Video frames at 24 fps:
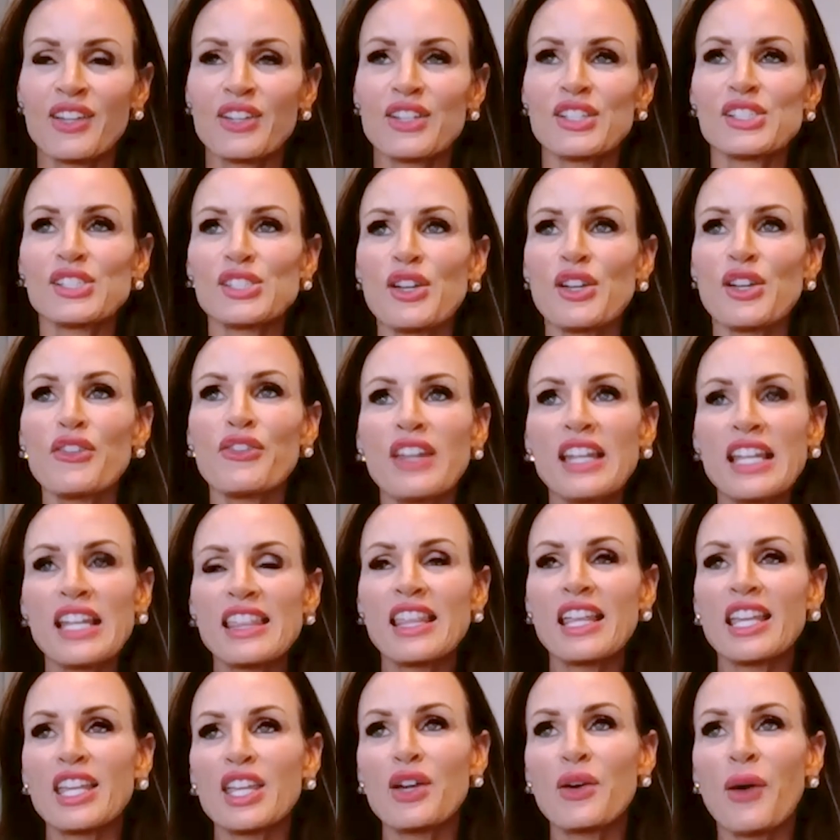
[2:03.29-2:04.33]
Yeah, it's so
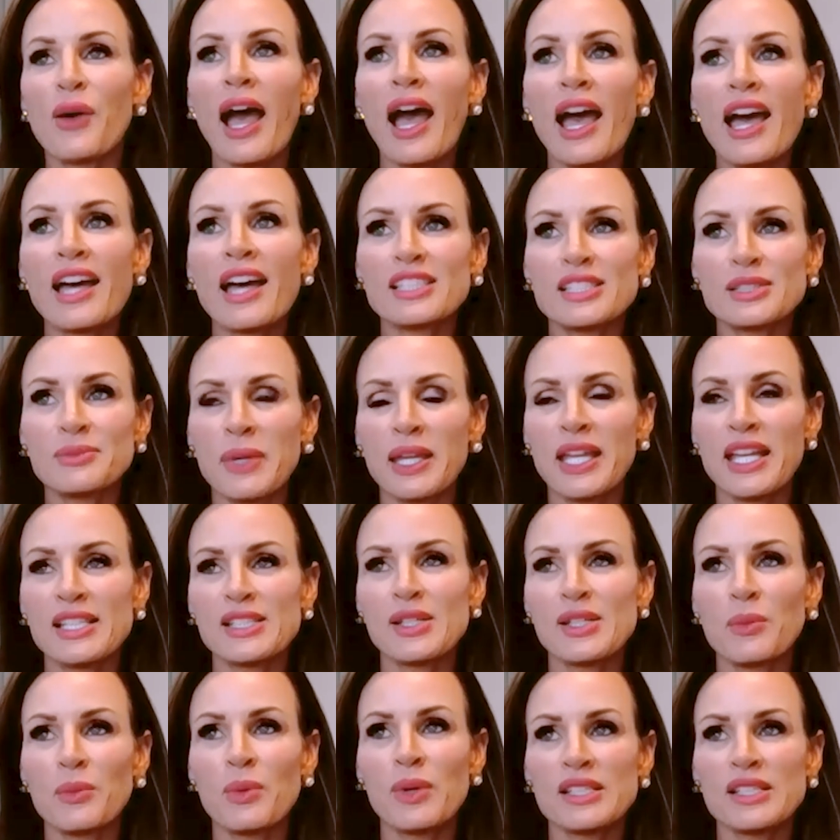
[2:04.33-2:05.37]
funny that you asked,
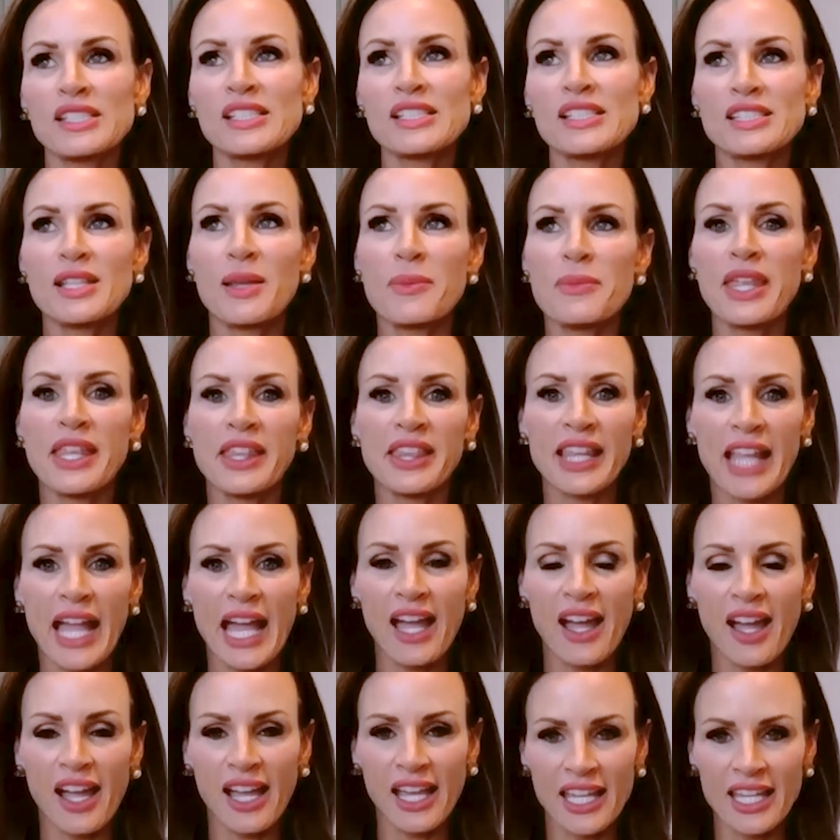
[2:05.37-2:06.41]
because it wasn't something
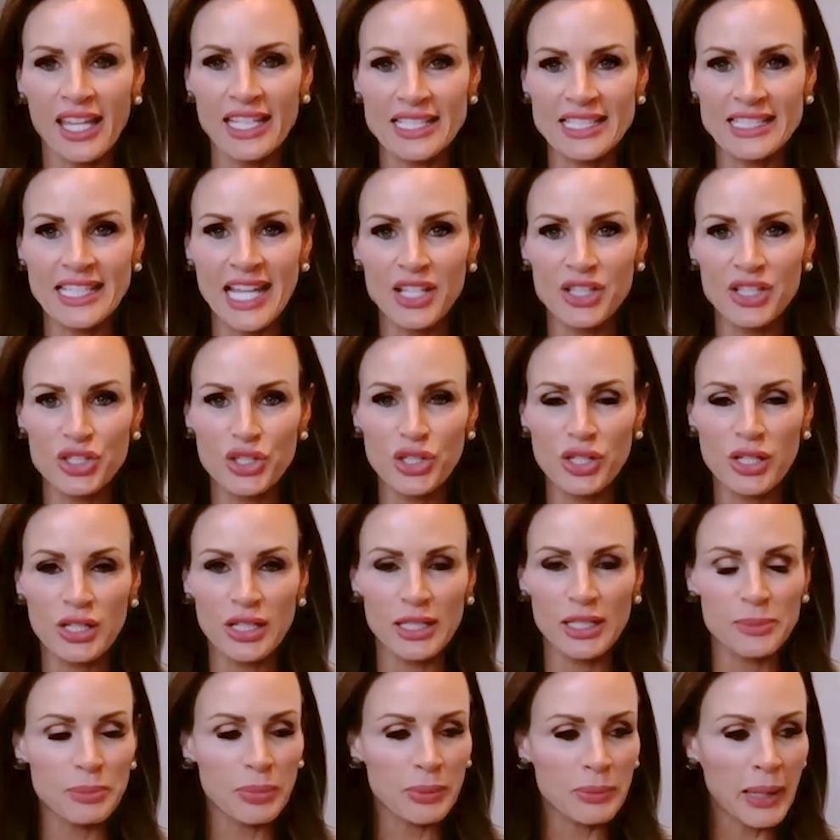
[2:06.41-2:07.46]
that I
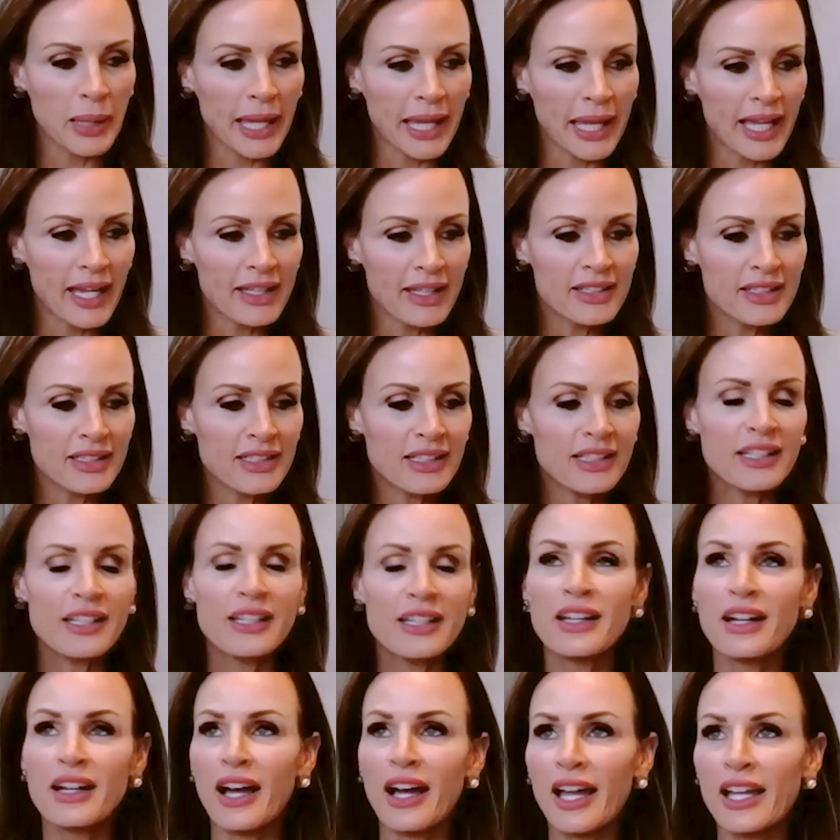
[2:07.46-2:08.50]
intentionally planned.
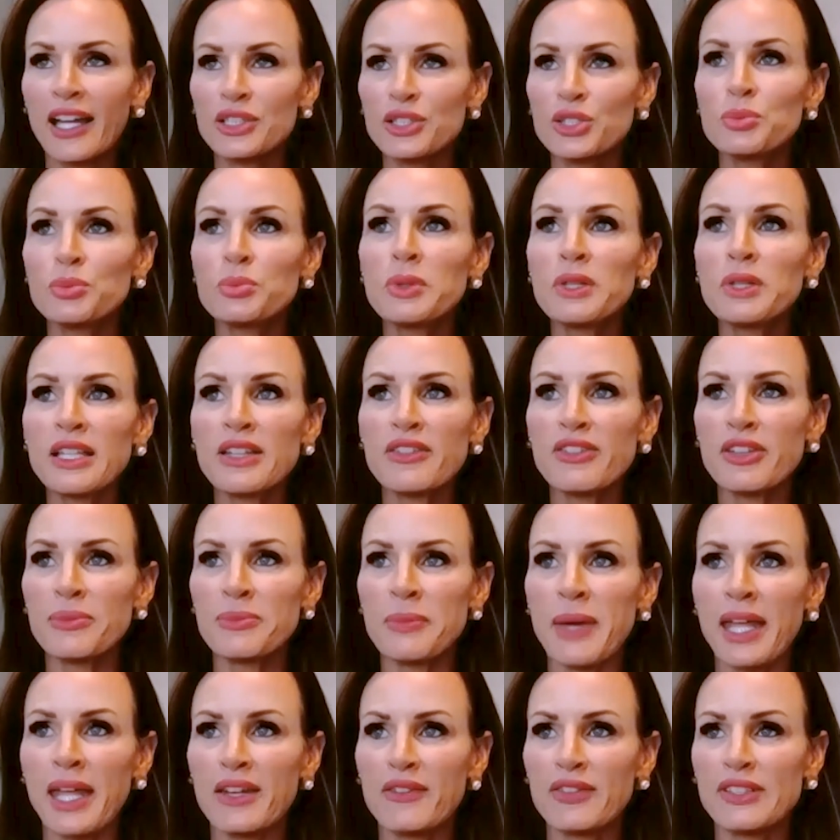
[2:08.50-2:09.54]
I do believe
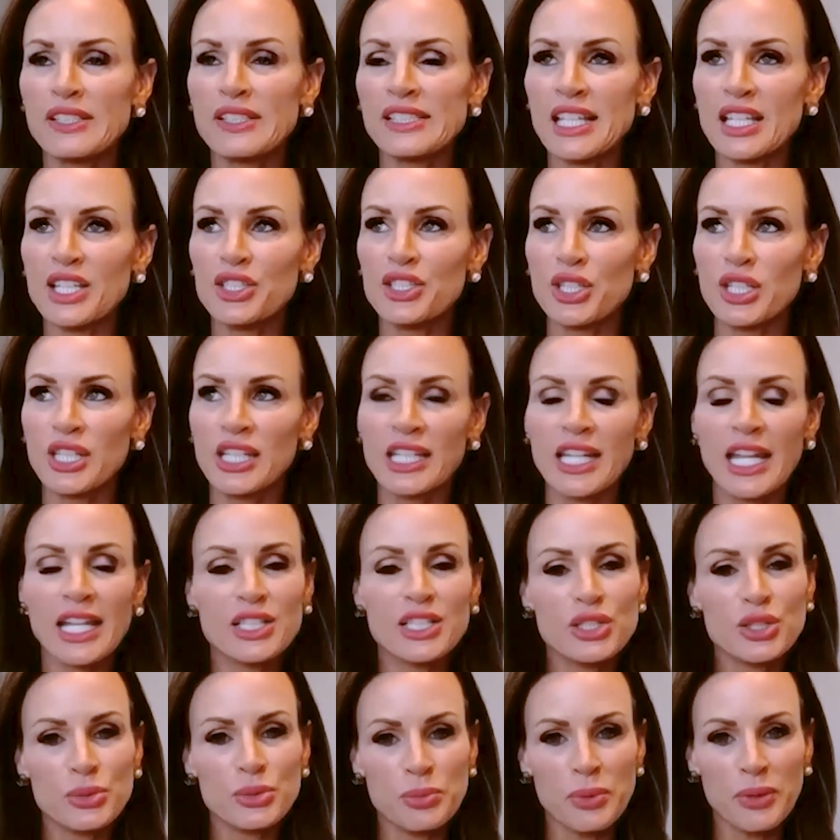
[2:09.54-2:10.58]
in manifestation, and
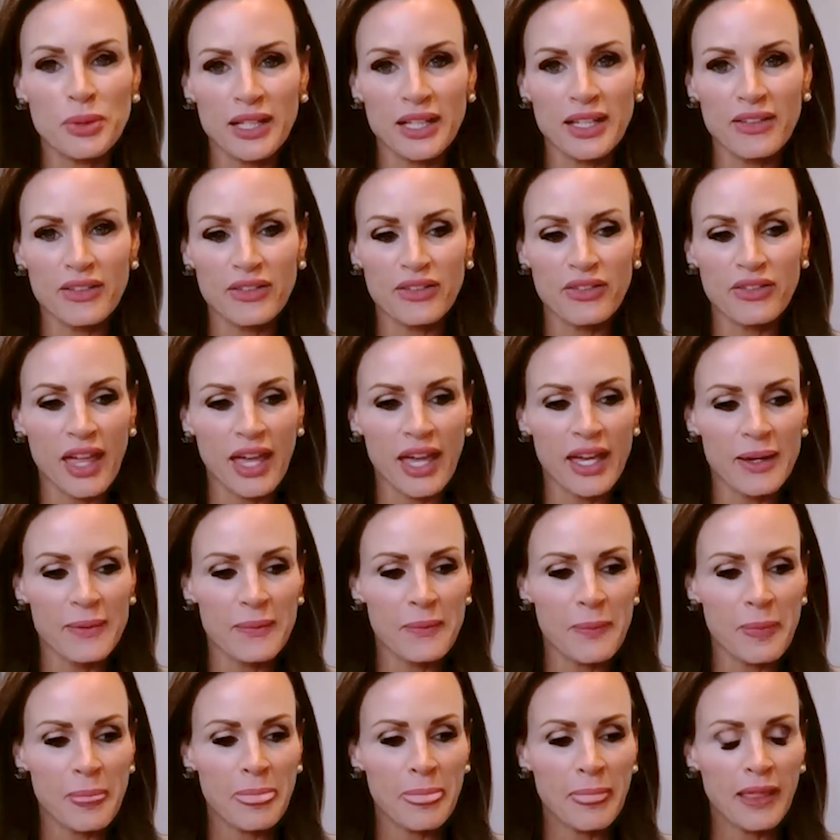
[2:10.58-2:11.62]
I do believe that
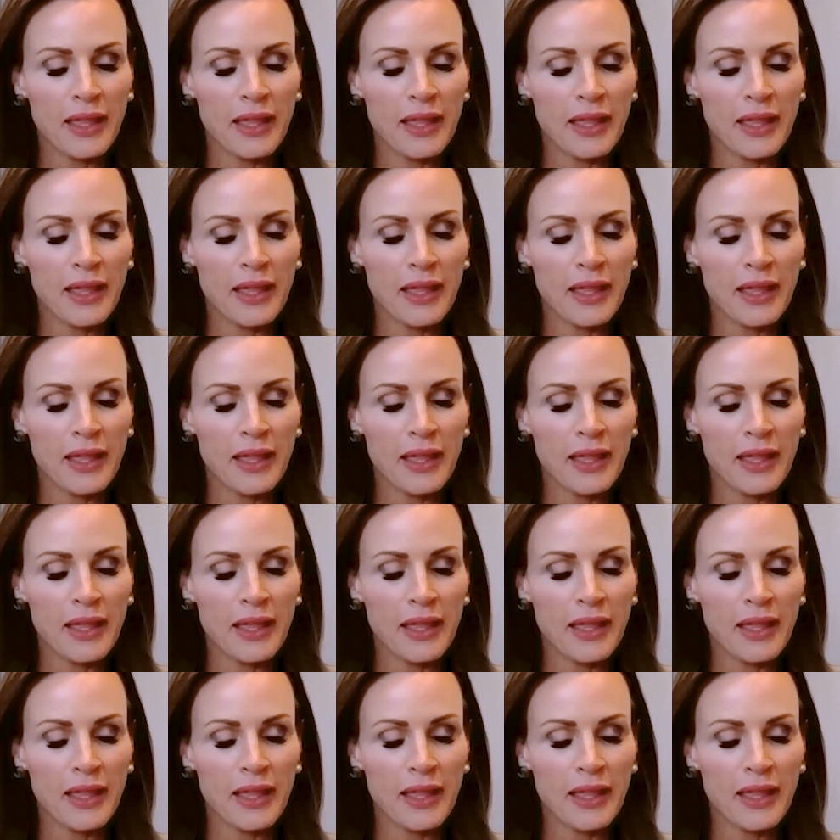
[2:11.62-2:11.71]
